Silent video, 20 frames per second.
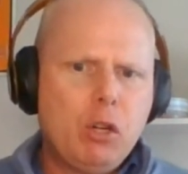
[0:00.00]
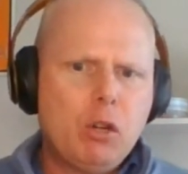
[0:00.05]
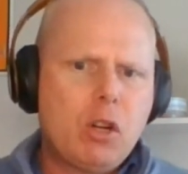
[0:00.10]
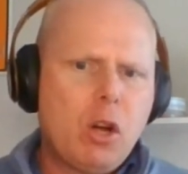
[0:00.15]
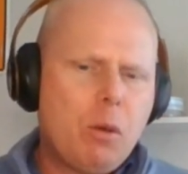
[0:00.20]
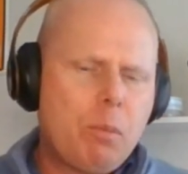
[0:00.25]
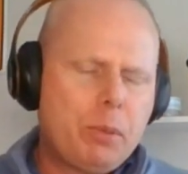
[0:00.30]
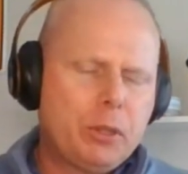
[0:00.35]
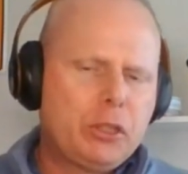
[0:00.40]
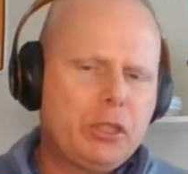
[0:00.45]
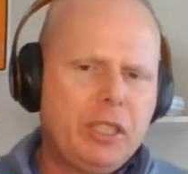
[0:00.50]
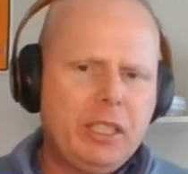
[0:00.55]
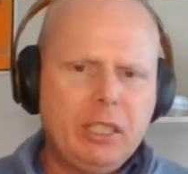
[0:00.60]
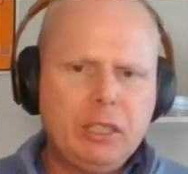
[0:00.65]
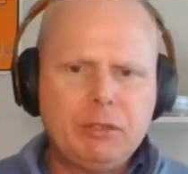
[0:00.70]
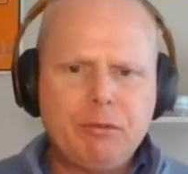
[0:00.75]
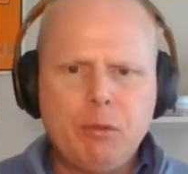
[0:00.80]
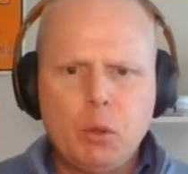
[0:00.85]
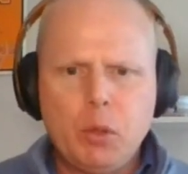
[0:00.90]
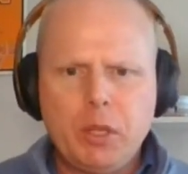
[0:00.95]
Field goal
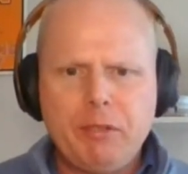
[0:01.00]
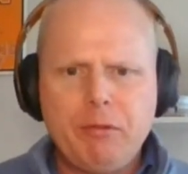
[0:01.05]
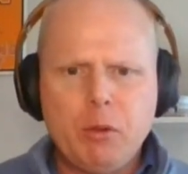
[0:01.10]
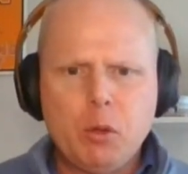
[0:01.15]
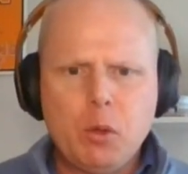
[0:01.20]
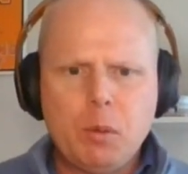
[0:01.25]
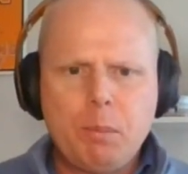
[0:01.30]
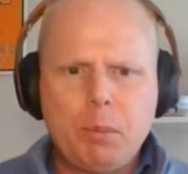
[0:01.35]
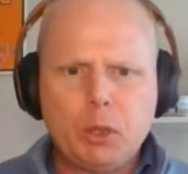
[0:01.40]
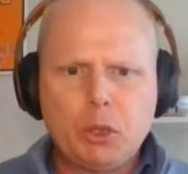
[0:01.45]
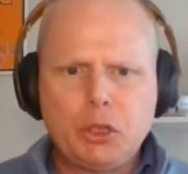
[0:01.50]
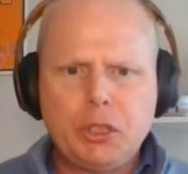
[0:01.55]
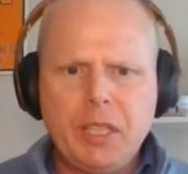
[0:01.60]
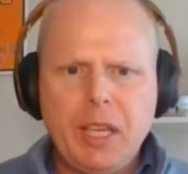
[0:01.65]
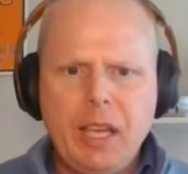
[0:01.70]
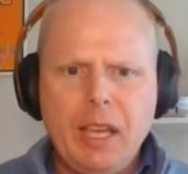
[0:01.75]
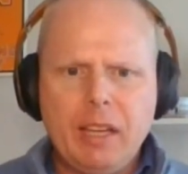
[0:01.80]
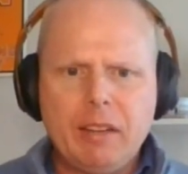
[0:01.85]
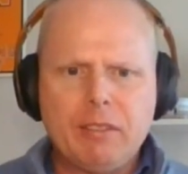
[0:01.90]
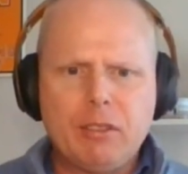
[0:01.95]
percentage,
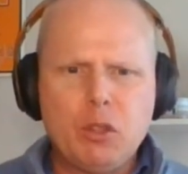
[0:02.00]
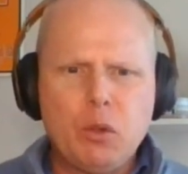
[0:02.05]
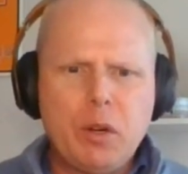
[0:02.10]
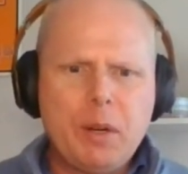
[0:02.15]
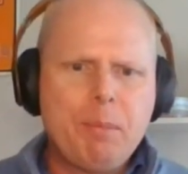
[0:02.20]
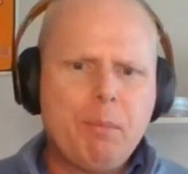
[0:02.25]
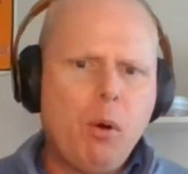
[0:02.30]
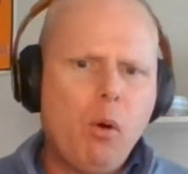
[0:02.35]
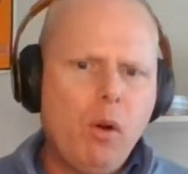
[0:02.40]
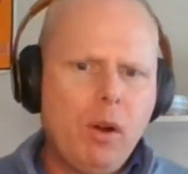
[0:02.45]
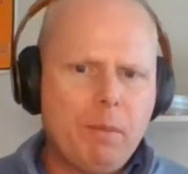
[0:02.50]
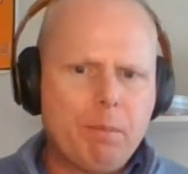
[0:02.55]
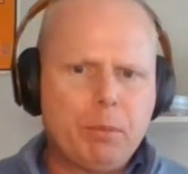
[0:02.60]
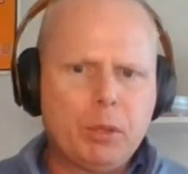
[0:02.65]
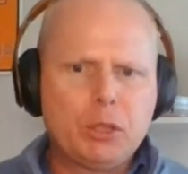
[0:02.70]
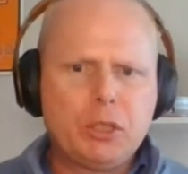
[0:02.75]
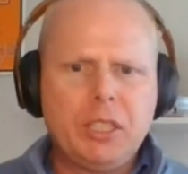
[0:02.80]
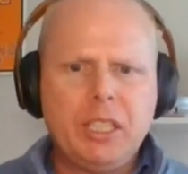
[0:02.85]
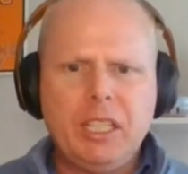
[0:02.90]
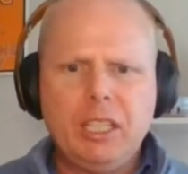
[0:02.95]
44%.
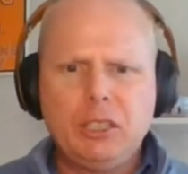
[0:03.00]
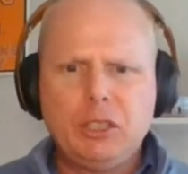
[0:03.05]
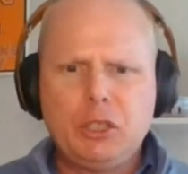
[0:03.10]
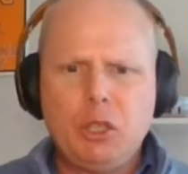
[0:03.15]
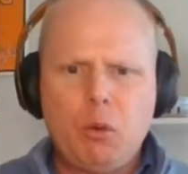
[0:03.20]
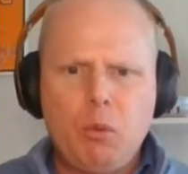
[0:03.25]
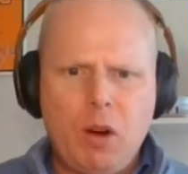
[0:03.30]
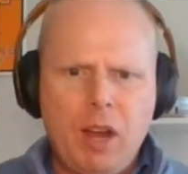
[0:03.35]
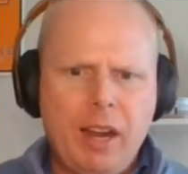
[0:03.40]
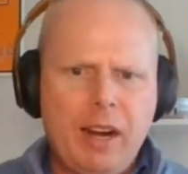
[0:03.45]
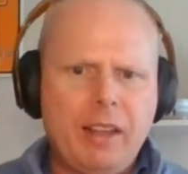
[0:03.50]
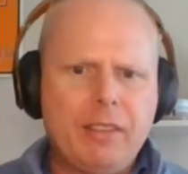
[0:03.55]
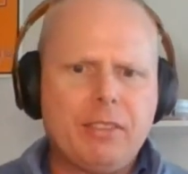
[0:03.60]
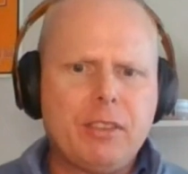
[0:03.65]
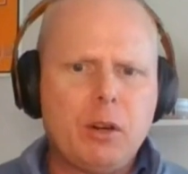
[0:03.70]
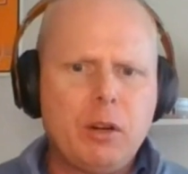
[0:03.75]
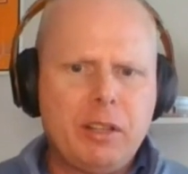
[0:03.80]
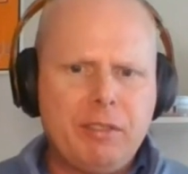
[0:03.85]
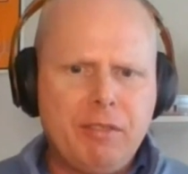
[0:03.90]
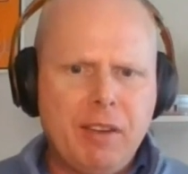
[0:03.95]
Three-point percentage, they're right
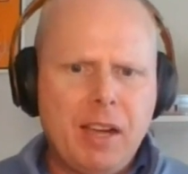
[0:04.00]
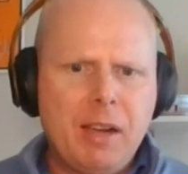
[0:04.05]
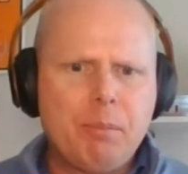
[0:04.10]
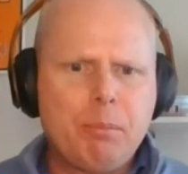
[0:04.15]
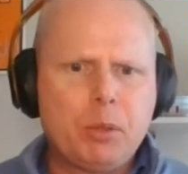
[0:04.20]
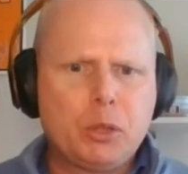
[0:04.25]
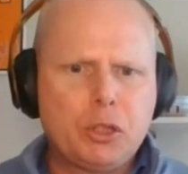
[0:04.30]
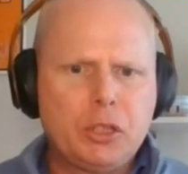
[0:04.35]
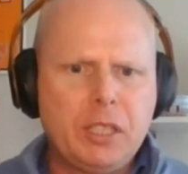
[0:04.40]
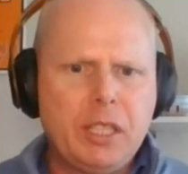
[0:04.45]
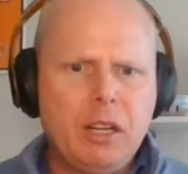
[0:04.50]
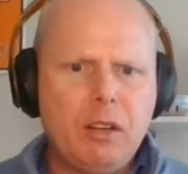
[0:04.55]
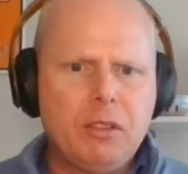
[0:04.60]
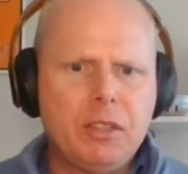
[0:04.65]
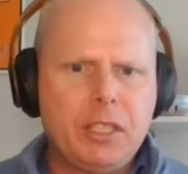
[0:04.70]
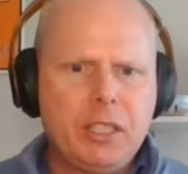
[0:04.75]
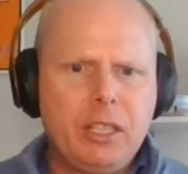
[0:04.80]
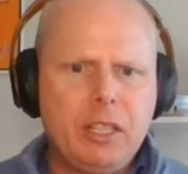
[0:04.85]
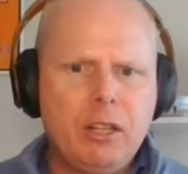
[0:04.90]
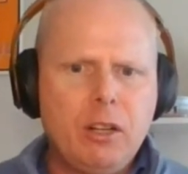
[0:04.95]
at 35%
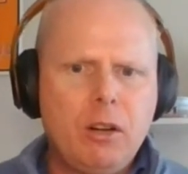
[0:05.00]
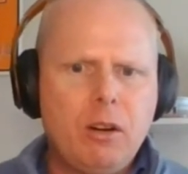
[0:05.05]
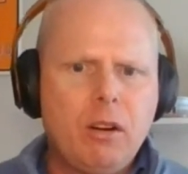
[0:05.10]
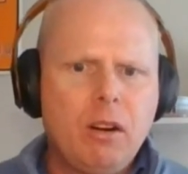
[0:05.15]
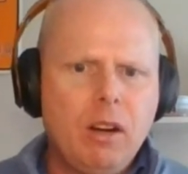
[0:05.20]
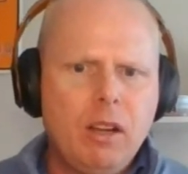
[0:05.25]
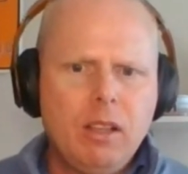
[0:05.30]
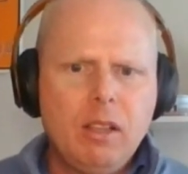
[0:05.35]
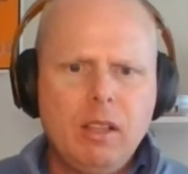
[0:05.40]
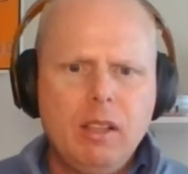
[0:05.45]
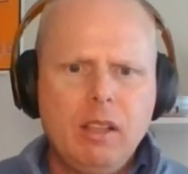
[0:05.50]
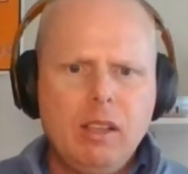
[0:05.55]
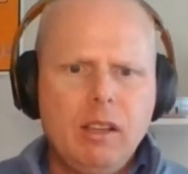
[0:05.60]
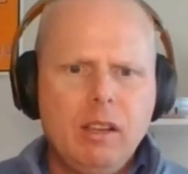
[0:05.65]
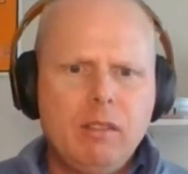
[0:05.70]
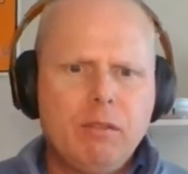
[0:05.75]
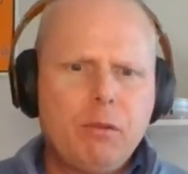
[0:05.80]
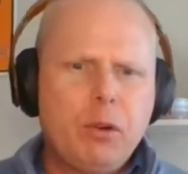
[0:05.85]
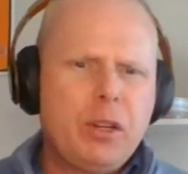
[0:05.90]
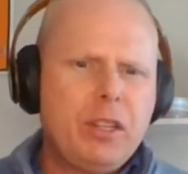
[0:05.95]
on the year.
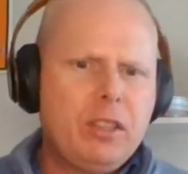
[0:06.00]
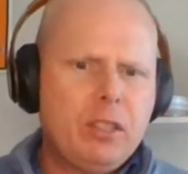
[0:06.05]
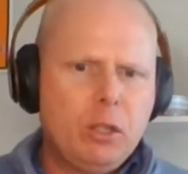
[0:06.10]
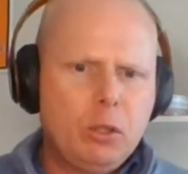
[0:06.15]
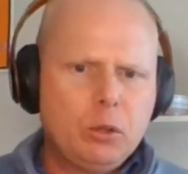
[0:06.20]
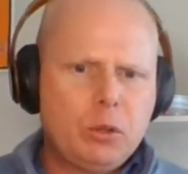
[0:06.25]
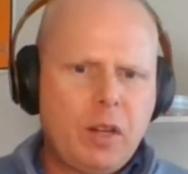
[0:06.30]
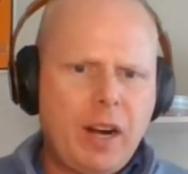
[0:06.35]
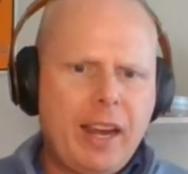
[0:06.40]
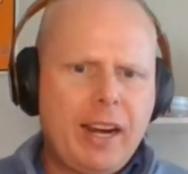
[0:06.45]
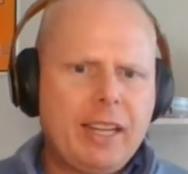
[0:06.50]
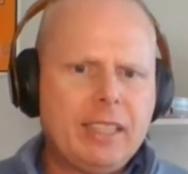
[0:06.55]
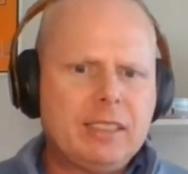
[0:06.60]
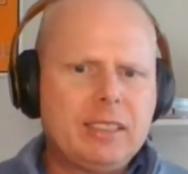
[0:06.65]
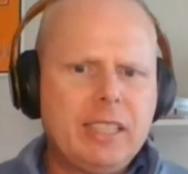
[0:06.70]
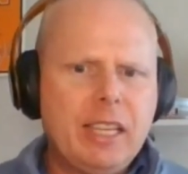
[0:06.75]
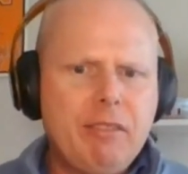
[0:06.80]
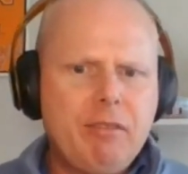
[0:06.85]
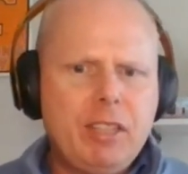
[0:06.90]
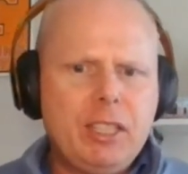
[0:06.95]
Free throws right
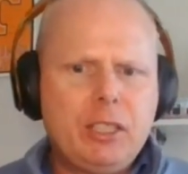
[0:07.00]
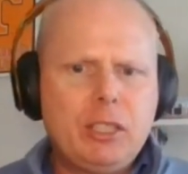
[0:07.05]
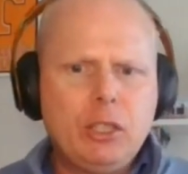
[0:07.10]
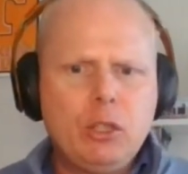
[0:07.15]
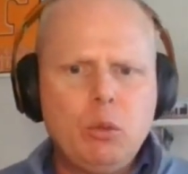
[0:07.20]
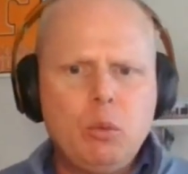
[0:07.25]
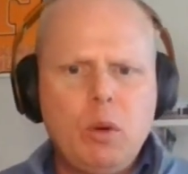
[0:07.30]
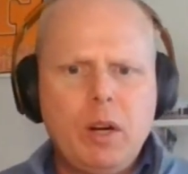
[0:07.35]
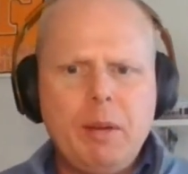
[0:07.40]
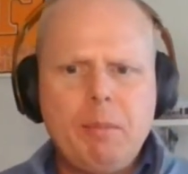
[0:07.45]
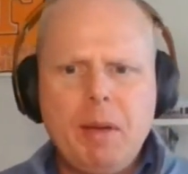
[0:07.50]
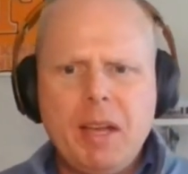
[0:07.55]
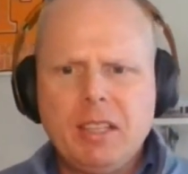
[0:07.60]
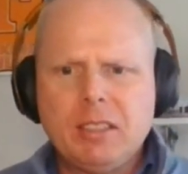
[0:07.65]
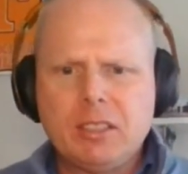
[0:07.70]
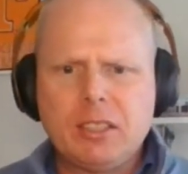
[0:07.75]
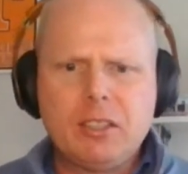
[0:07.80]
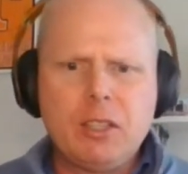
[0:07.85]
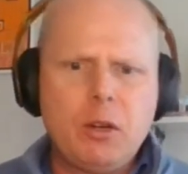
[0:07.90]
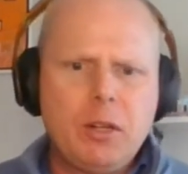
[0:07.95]
at 72.
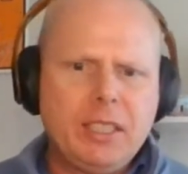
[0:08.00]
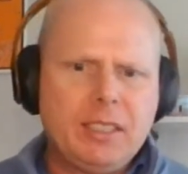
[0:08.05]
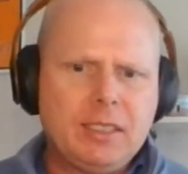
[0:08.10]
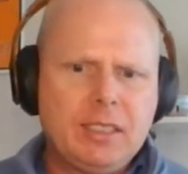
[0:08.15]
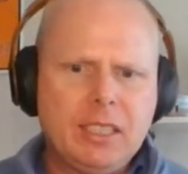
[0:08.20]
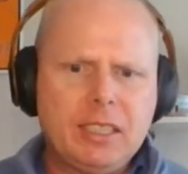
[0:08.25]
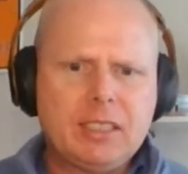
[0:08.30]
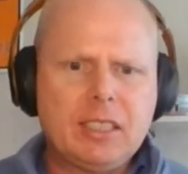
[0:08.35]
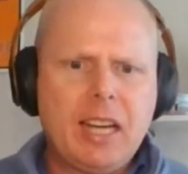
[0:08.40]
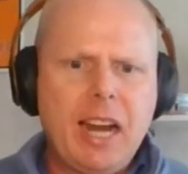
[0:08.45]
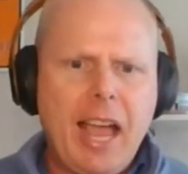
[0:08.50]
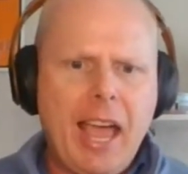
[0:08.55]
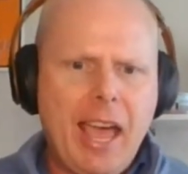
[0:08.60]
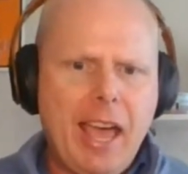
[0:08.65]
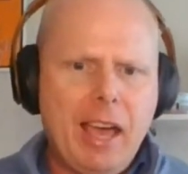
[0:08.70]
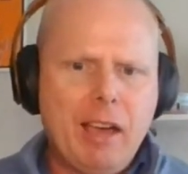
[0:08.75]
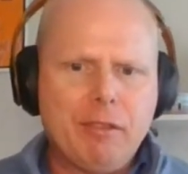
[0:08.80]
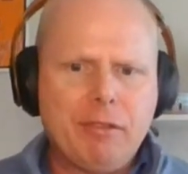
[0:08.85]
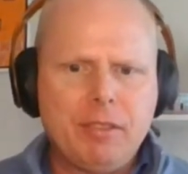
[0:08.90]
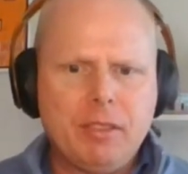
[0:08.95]
Rebounds,
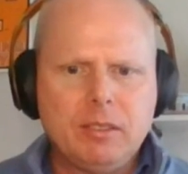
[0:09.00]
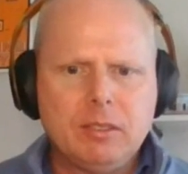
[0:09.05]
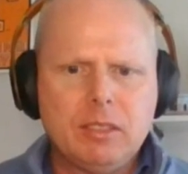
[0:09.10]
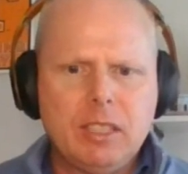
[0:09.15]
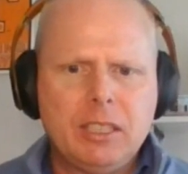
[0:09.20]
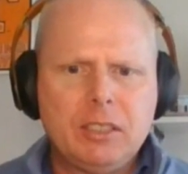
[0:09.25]
36.5.